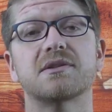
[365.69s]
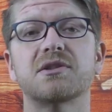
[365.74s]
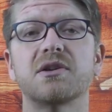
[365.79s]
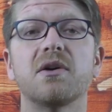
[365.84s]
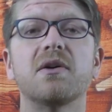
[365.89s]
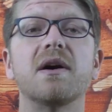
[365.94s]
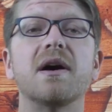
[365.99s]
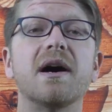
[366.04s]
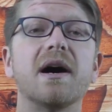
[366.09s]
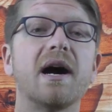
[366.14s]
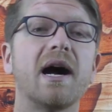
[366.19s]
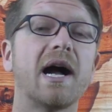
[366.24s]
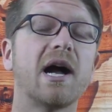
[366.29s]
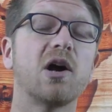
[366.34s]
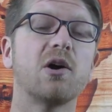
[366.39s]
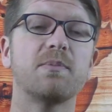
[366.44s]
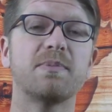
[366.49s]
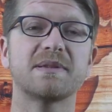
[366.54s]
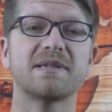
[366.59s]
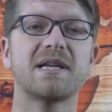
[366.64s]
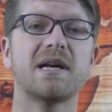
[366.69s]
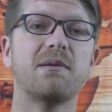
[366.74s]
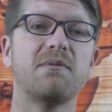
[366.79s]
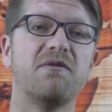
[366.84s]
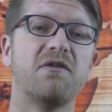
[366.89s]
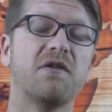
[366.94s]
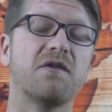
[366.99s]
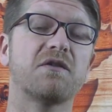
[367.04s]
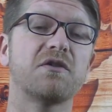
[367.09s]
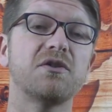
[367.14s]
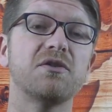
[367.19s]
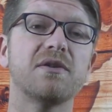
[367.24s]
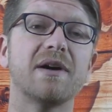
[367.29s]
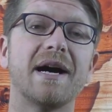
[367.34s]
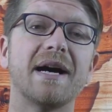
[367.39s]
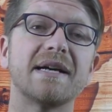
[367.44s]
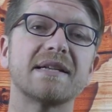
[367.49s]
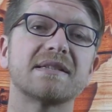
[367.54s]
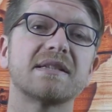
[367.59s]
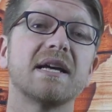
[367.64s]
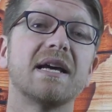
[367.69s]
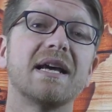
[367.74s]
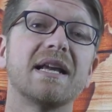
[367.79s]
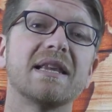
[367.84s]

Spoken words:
So I hope it's helpful for you guys.